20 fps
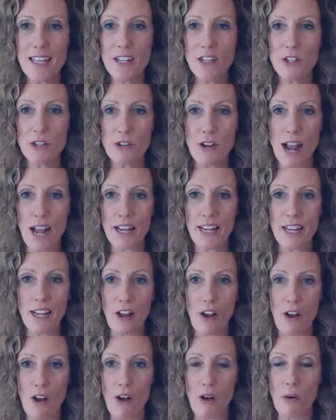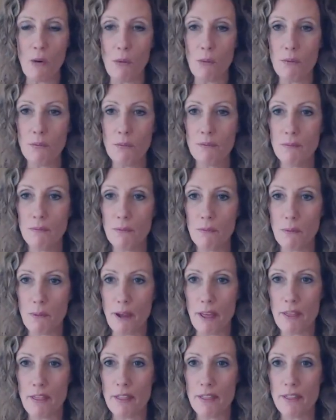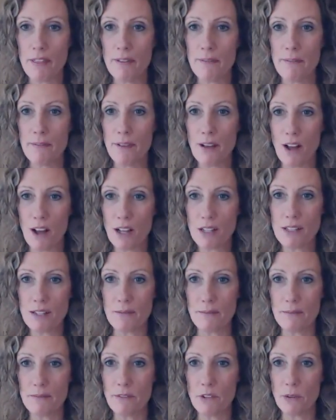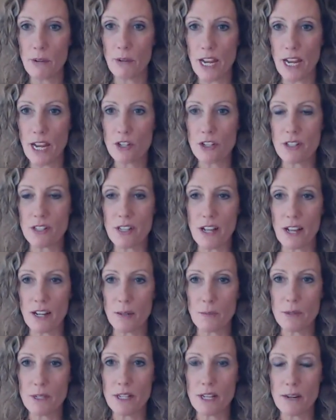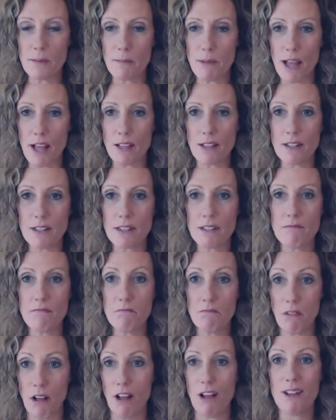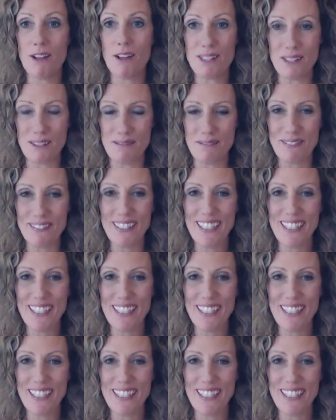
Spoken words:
Tracking all with. Awesome. Vocational is 100% in balance. Awesome.